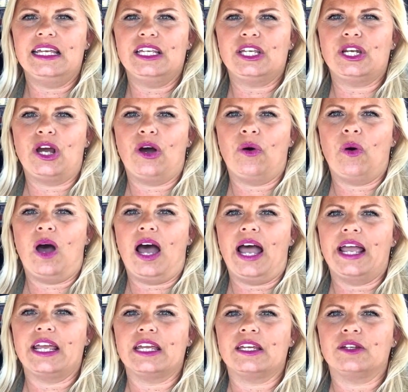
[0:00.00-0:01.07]
you know,
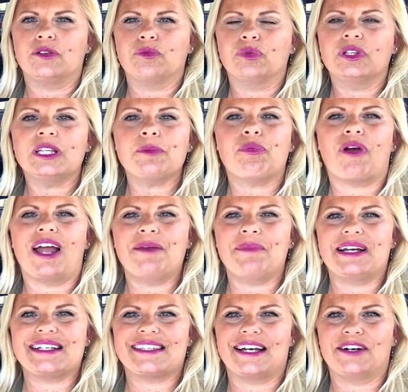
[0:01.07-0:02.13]
I really pride
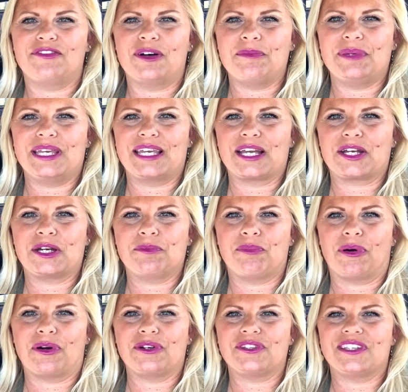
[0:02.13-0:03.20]
myself on being a good
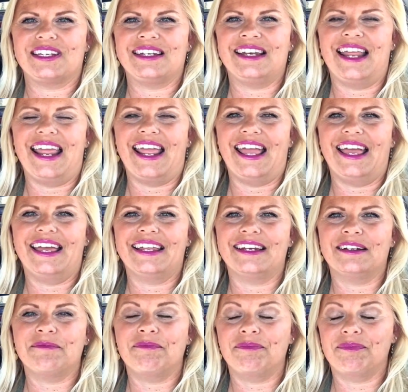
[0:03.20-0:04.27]
person.
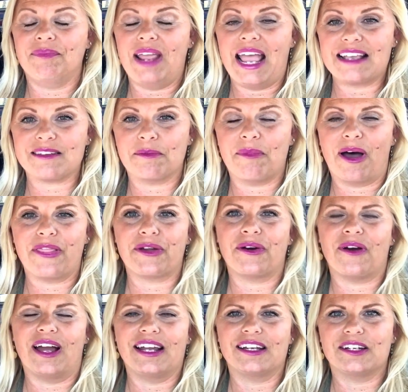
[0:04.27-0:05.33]
And as a
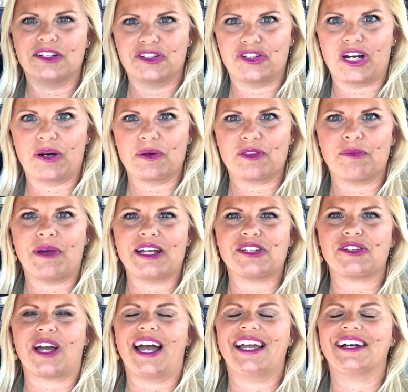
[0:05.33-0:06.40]
mother, I share with my
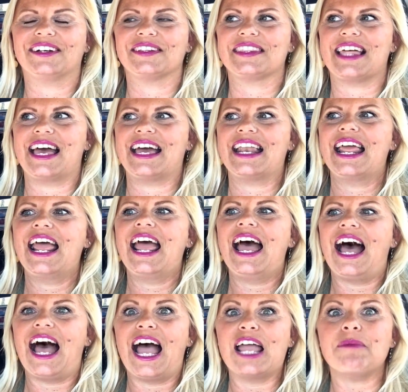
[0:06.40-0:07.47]
child that
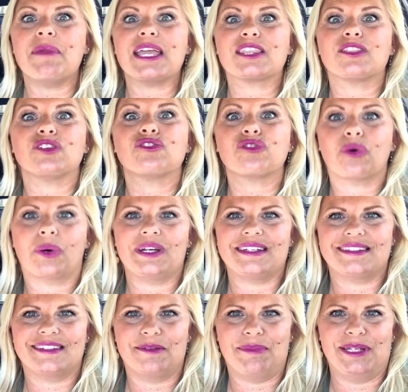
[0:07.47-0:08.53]
I make the
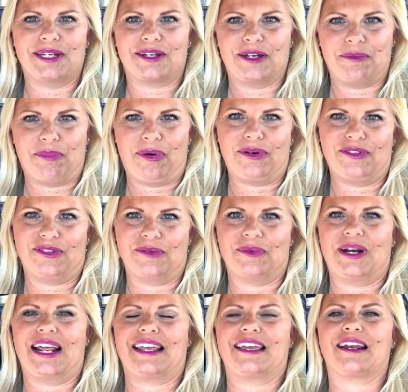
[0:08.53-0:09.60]
choice to be a good person
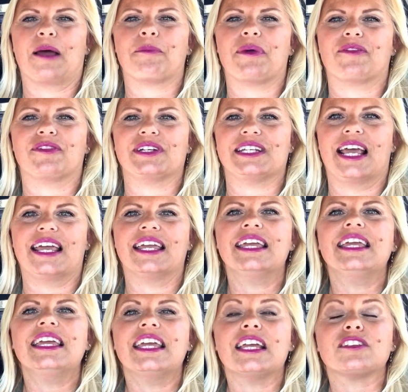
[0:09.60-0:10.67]
when I get up every day.
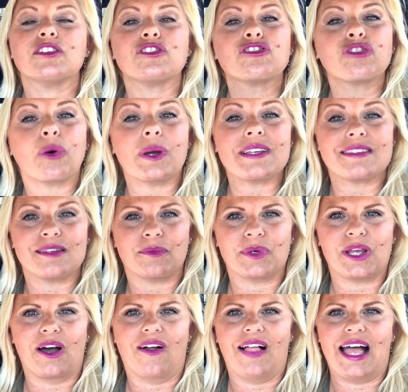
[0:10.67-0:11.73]
It's a choice that
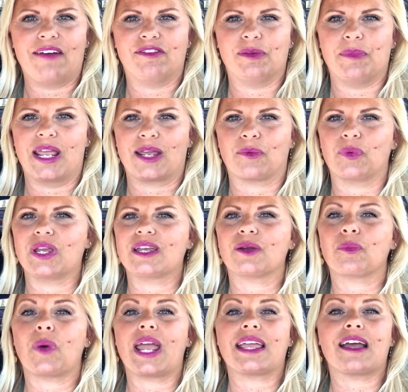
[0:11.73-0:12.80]
we all have to make. We
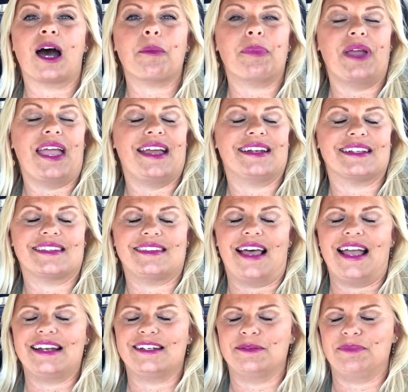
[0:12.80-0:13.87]
could wake up and
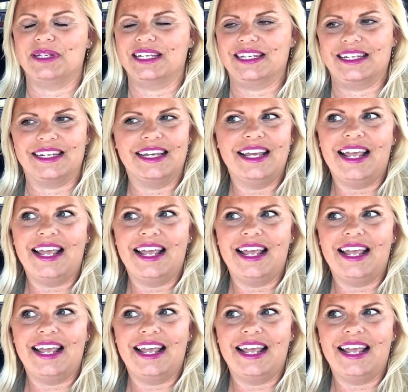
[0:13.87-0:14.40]
decide to be